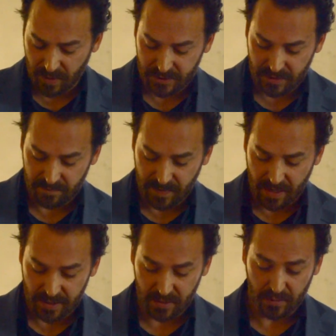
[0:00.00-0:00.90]
Western
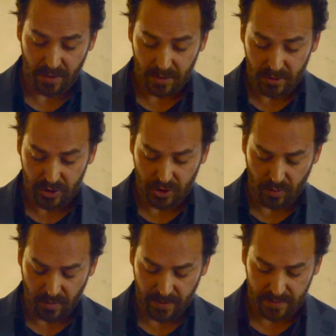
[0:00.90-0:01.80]
value,
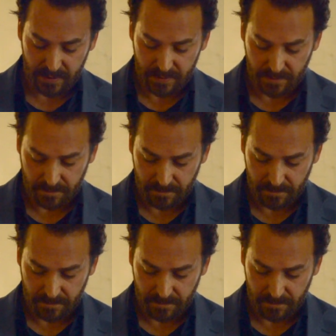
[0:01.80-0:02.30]
choice.